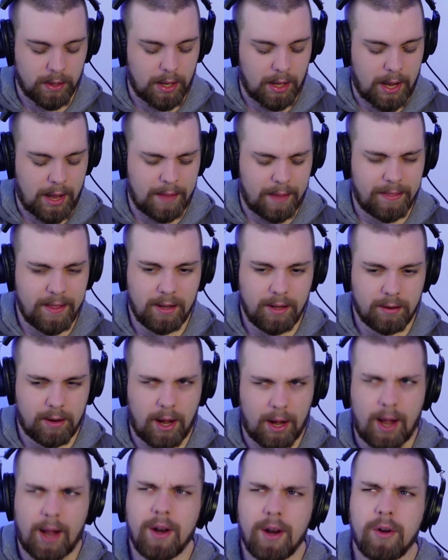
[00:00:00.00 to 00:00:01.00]
I, I think
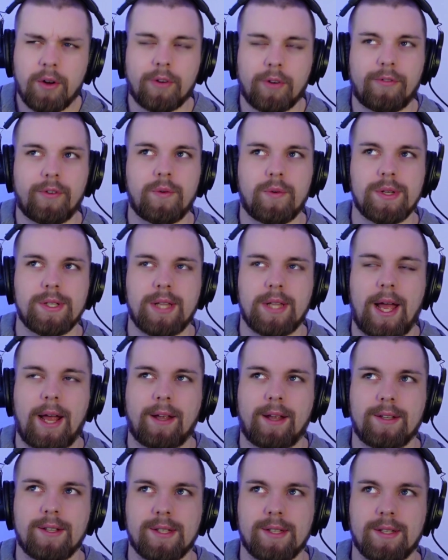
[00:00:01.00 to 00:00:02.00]
I, don't know if it was
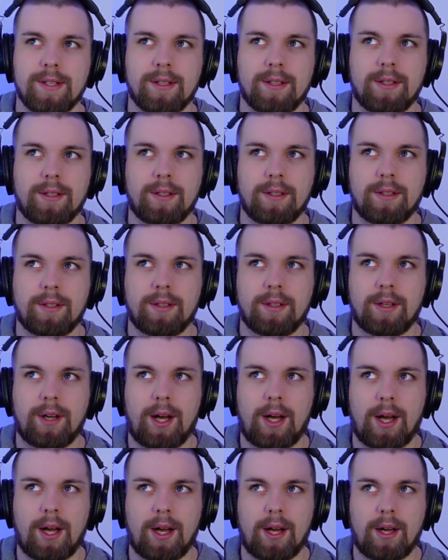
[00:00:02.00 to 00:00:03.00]
like just a
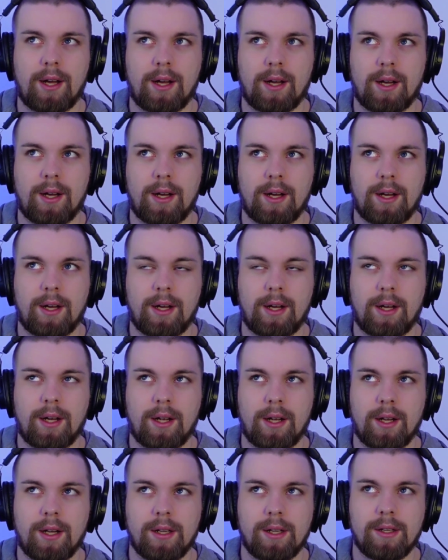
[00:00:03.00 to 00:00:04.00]
uh,